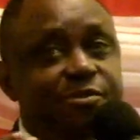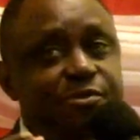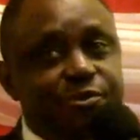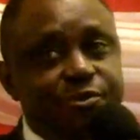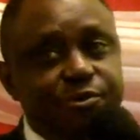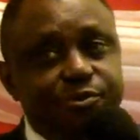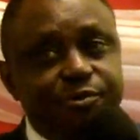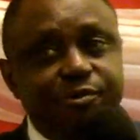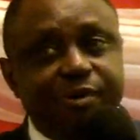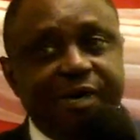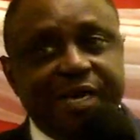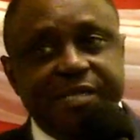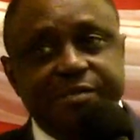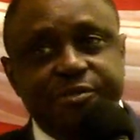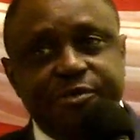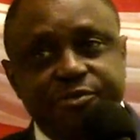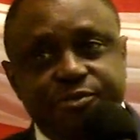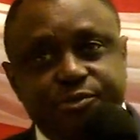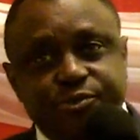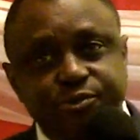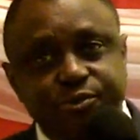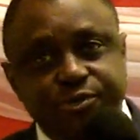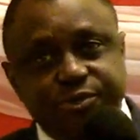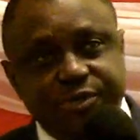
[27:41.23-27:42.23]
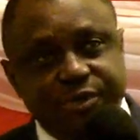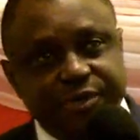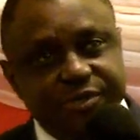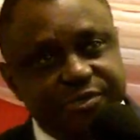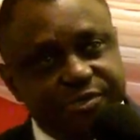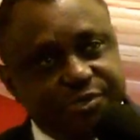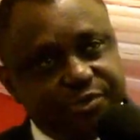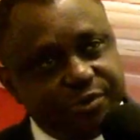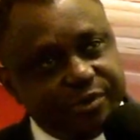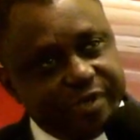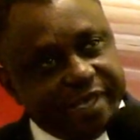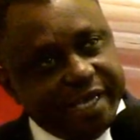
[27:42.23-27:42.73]
you and your two
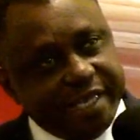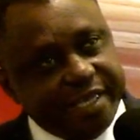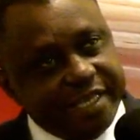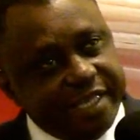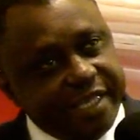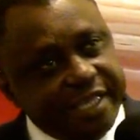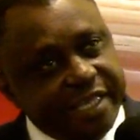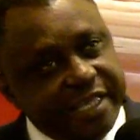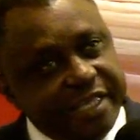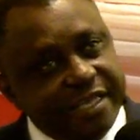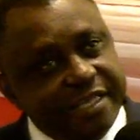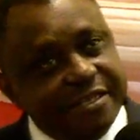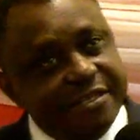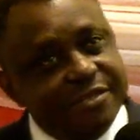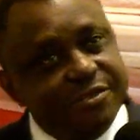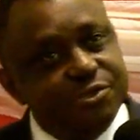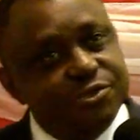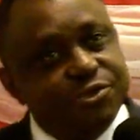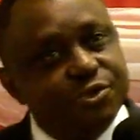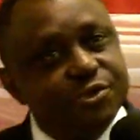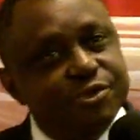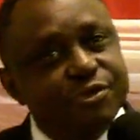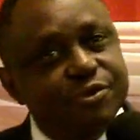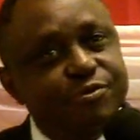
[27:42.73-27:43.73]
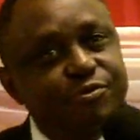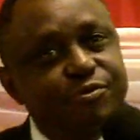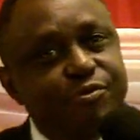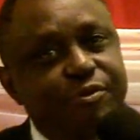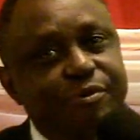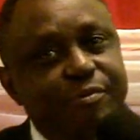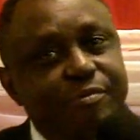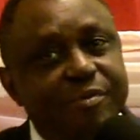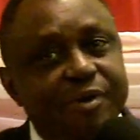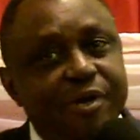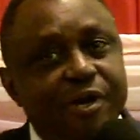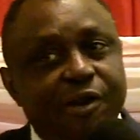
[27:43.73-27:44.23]
sons should get into the
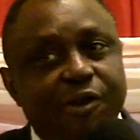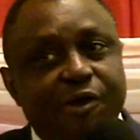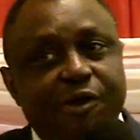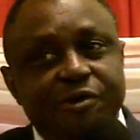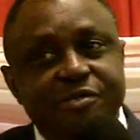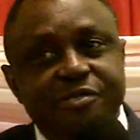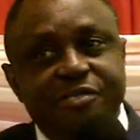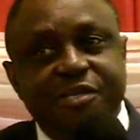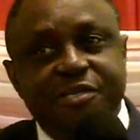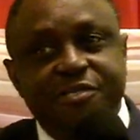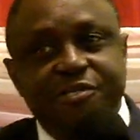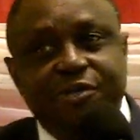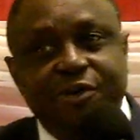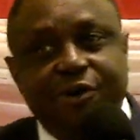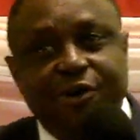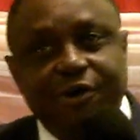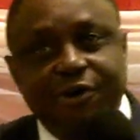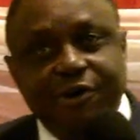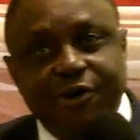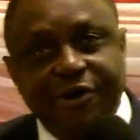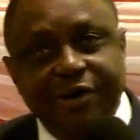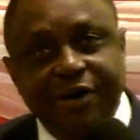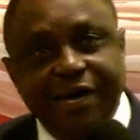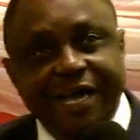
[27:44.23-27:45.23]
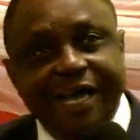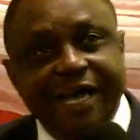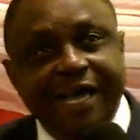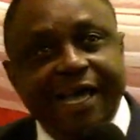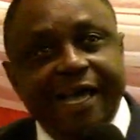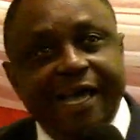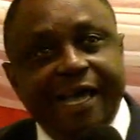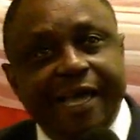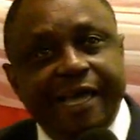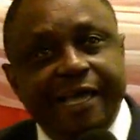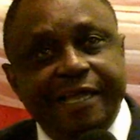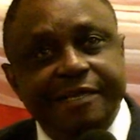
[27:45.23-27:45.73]
room, lock the door,
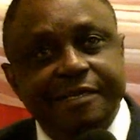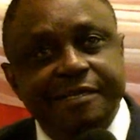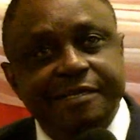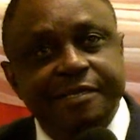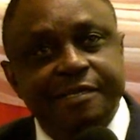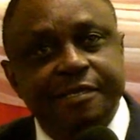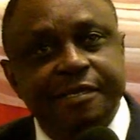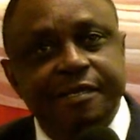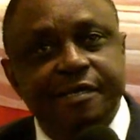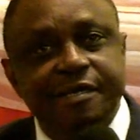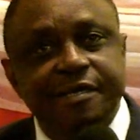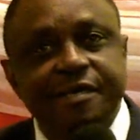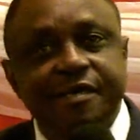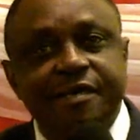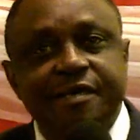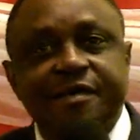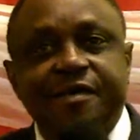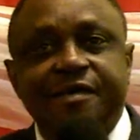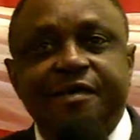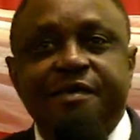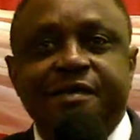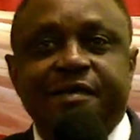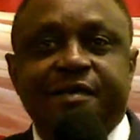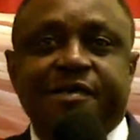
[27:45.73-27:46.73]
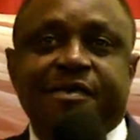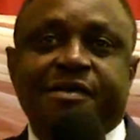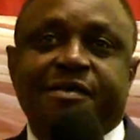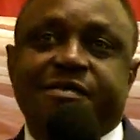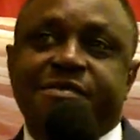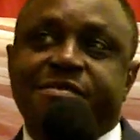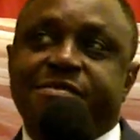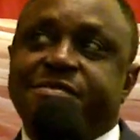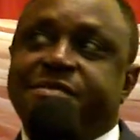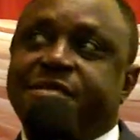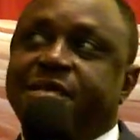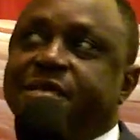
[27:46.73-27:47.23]
and
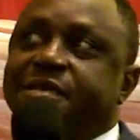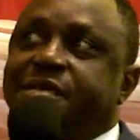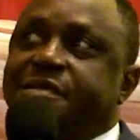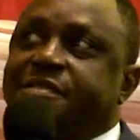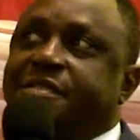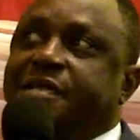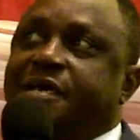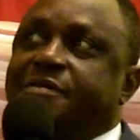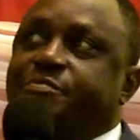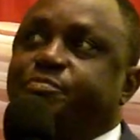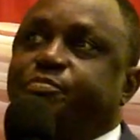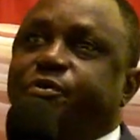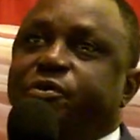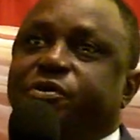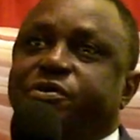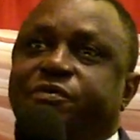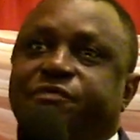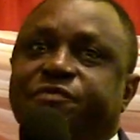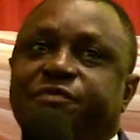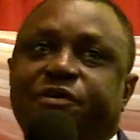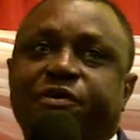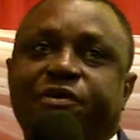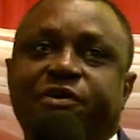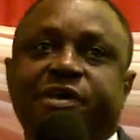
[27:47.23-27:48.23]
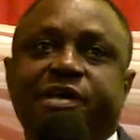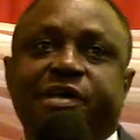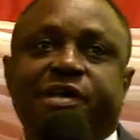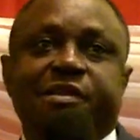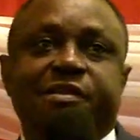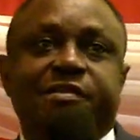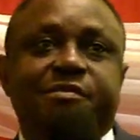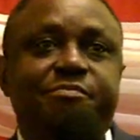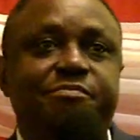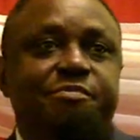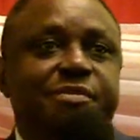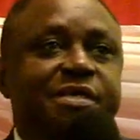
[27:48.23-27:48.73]
take that pot of
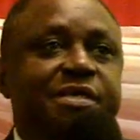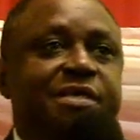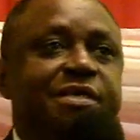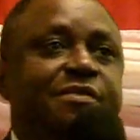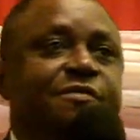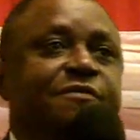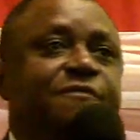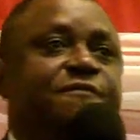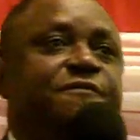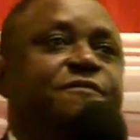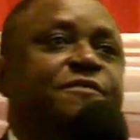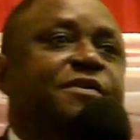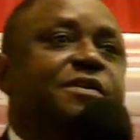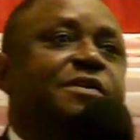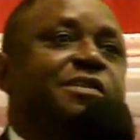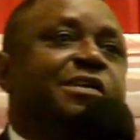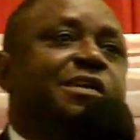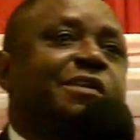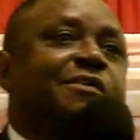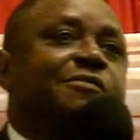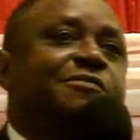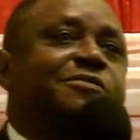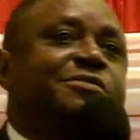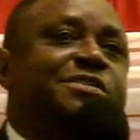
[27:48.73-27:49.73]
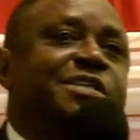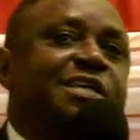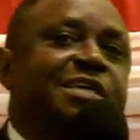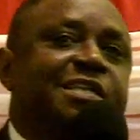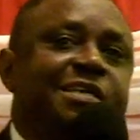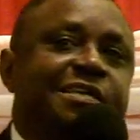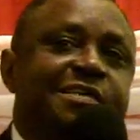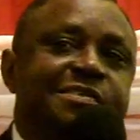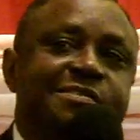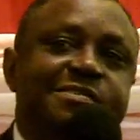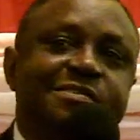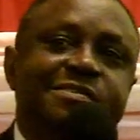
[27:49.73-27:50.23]
oil, begin to fill the
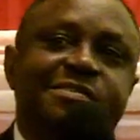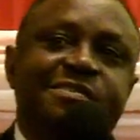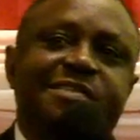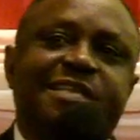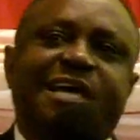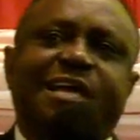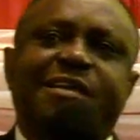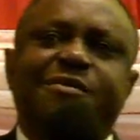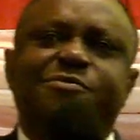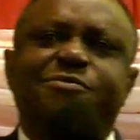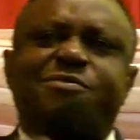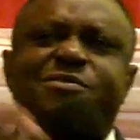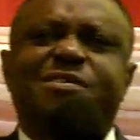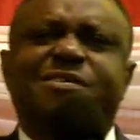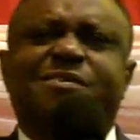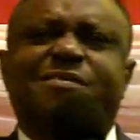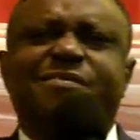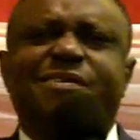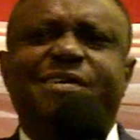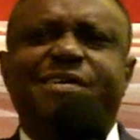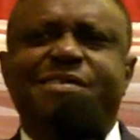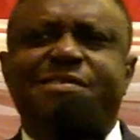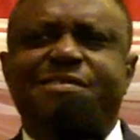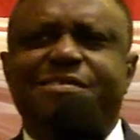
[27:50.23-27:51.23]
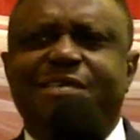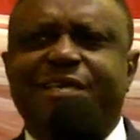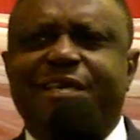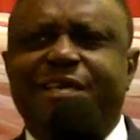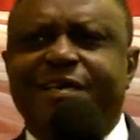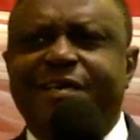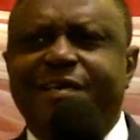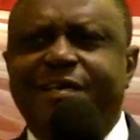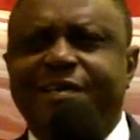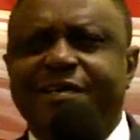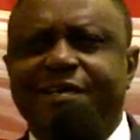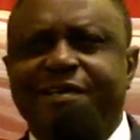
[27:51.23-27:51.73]
containers. That looks crazy,
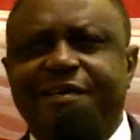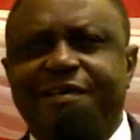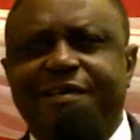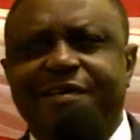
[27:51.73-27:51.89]
eh?